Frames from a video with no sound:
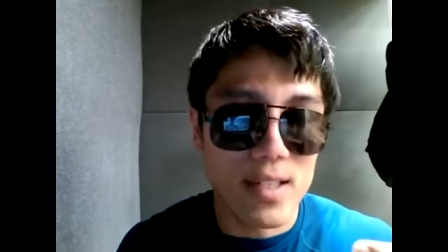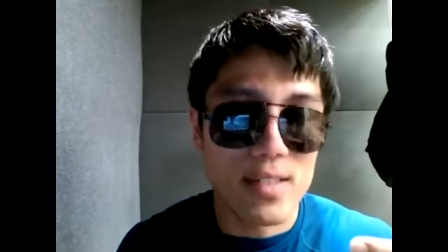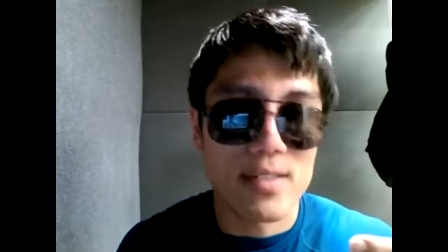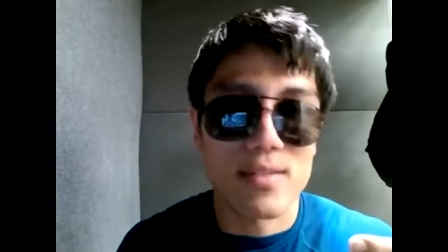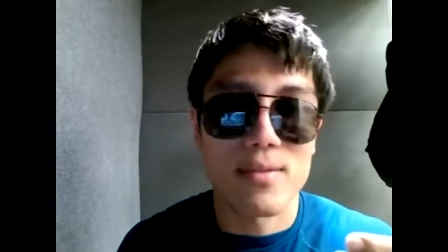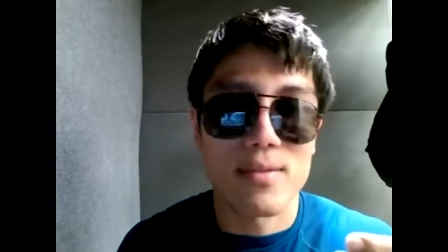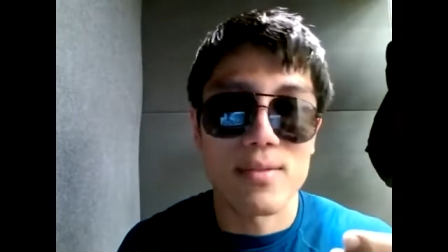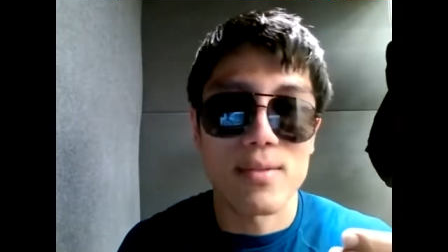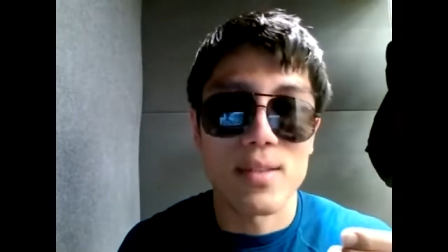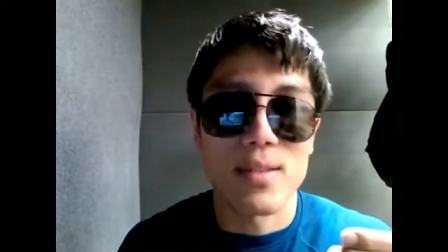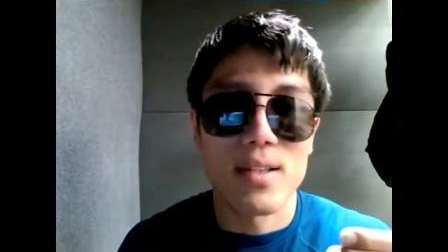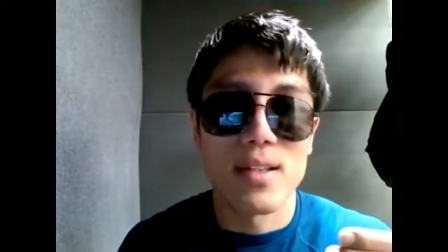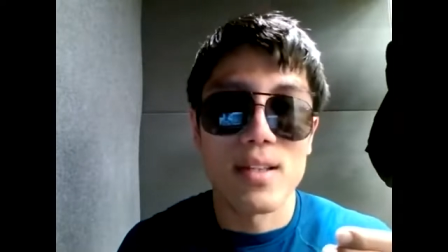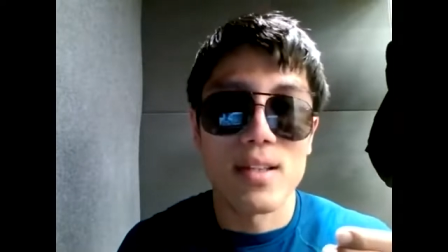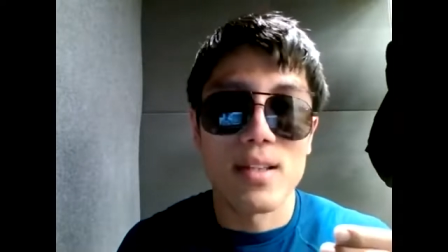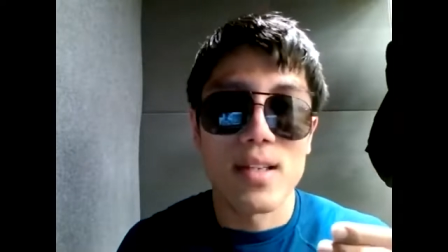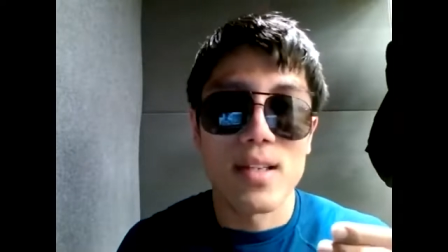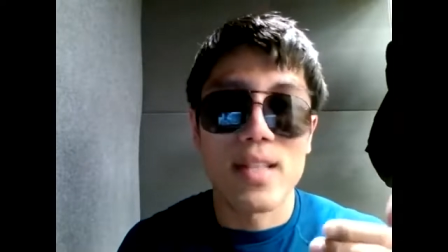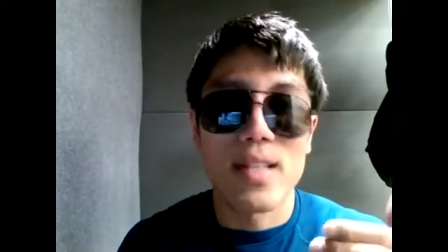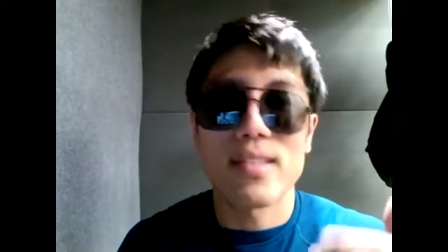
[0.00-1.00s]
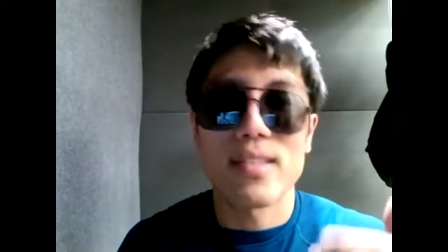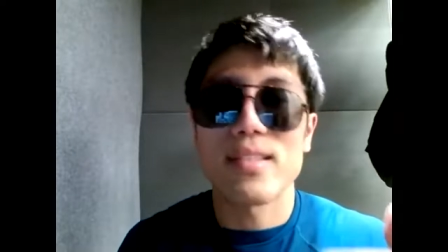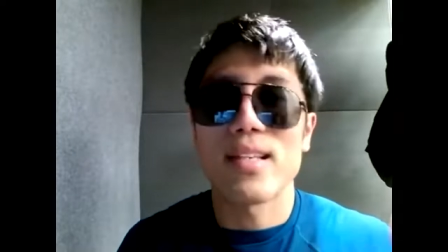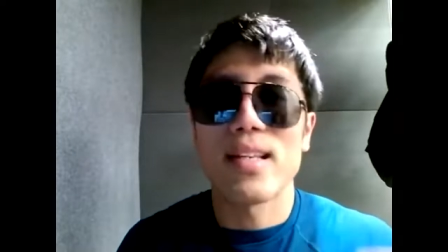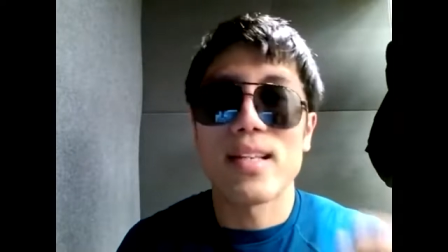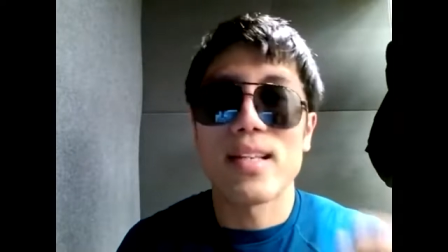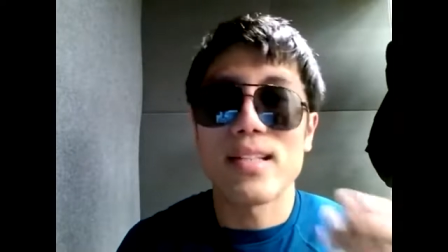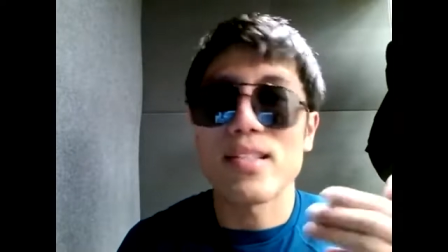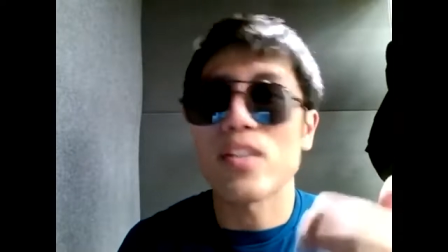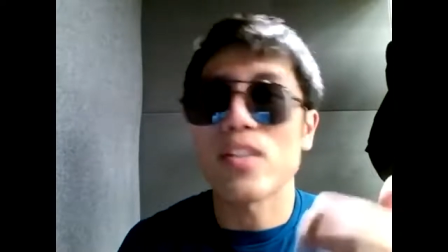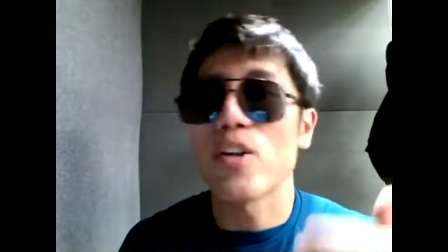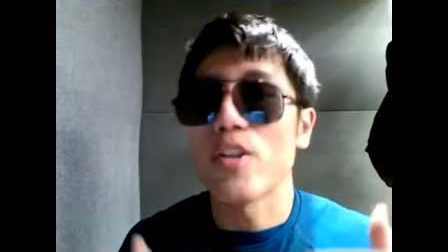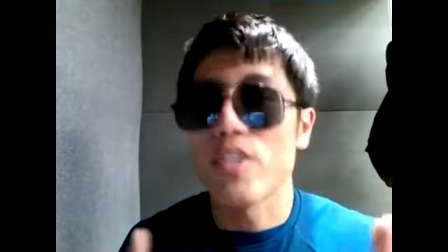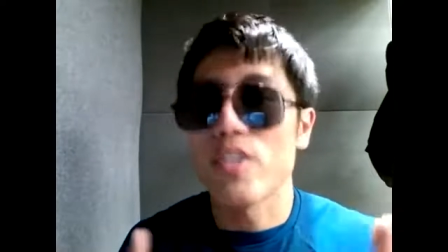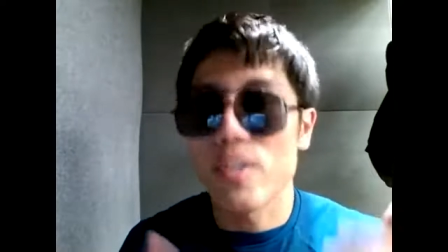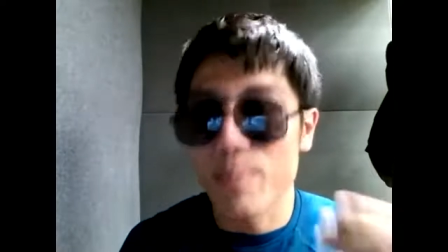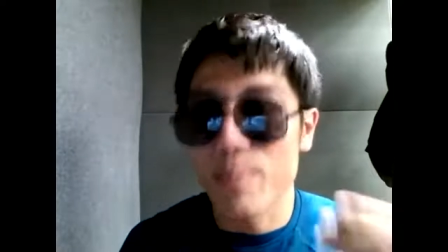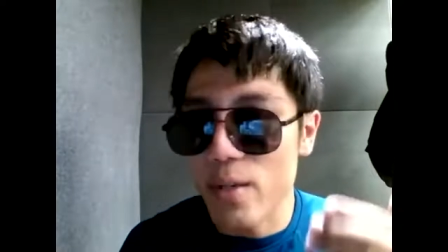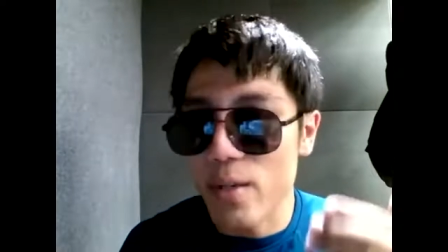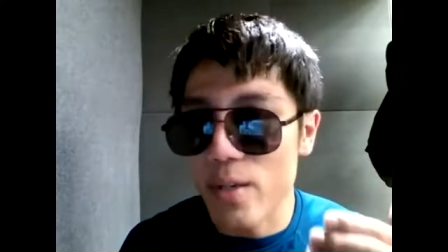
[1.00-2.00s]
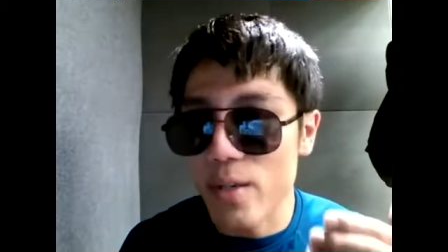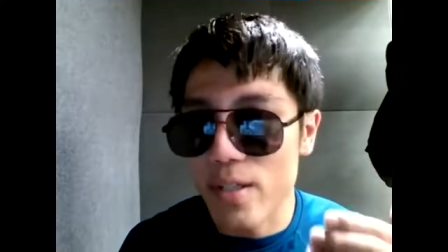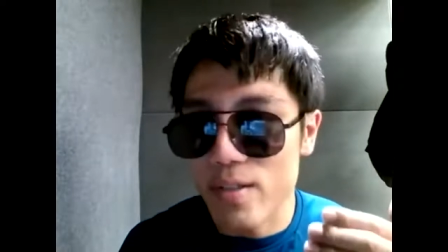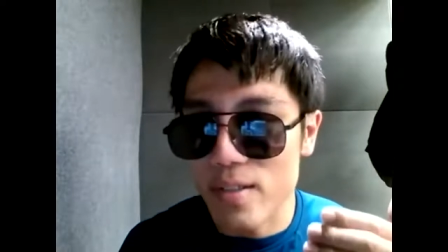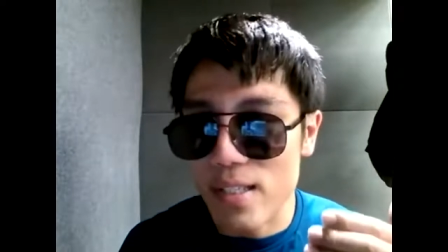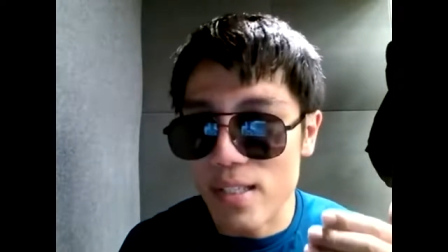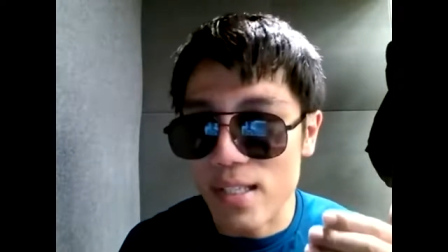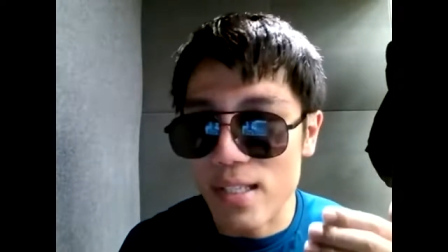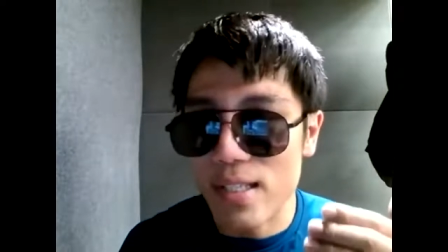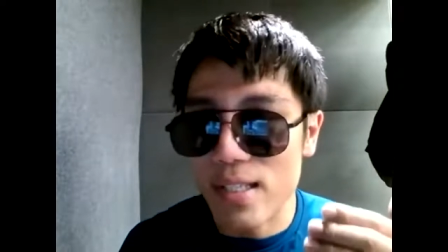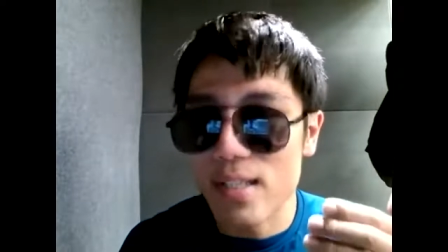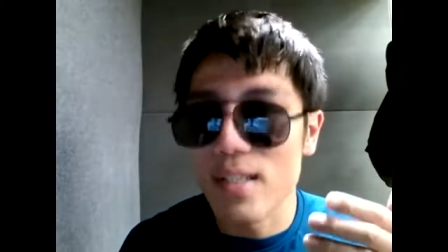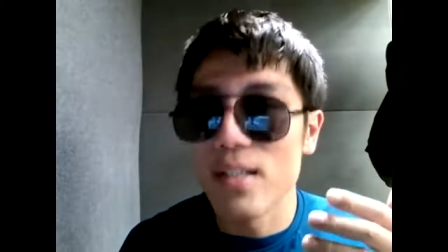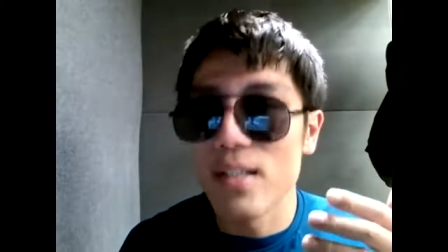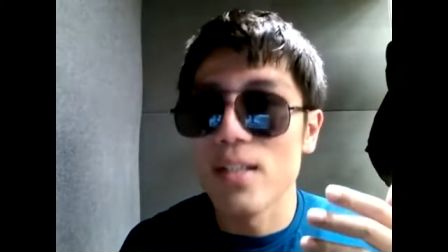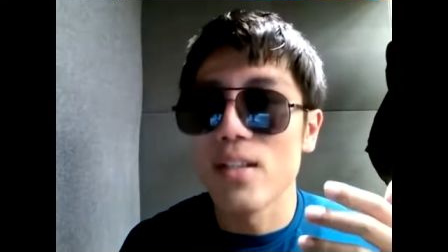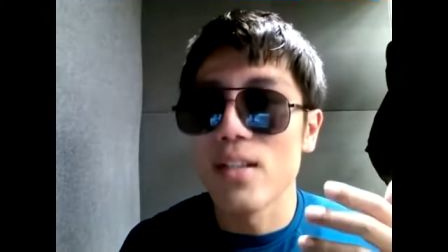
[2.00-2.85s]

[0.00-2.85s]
It's, it's it is a conspiracy